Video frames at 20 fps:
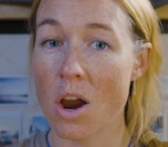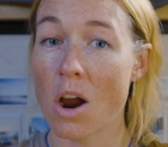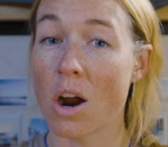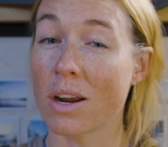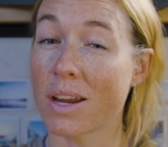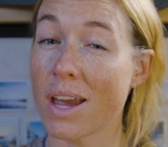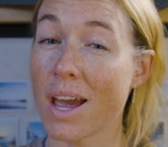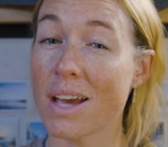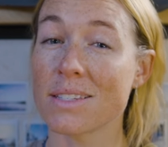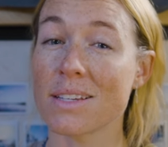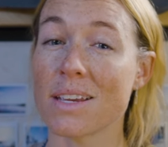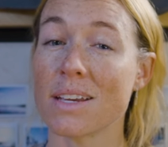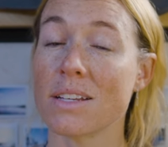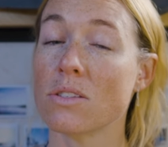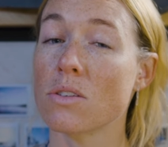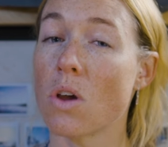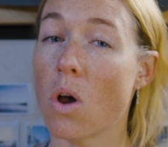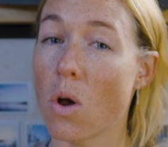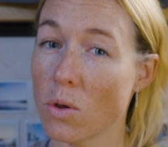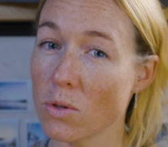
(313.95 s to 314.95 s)
Our gas cans
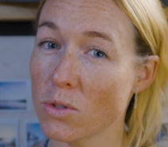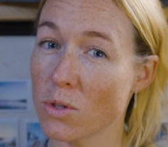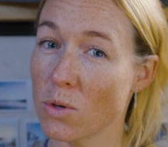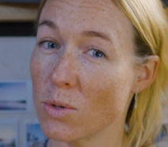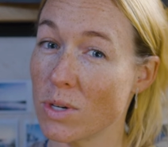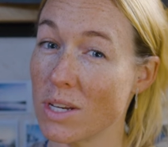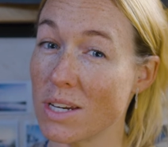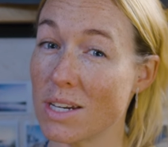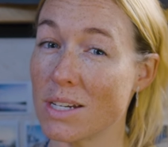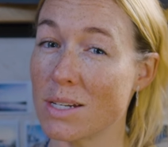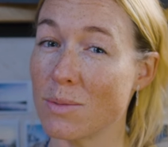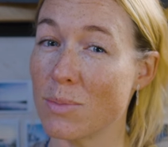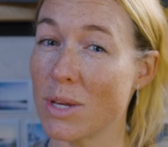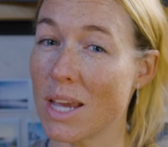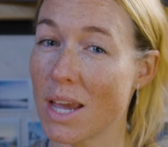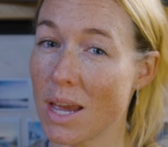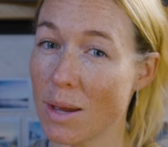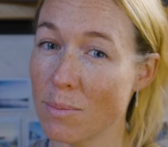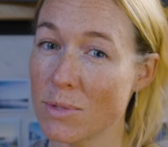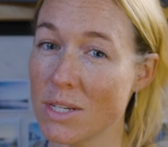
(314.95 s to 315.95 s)
also needed to be
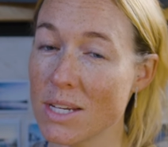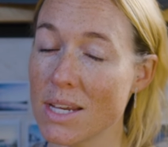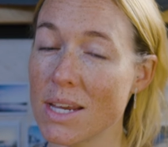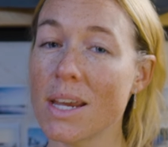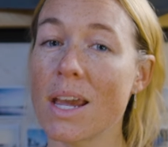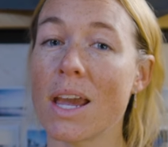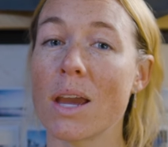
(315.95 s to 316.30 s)
empty,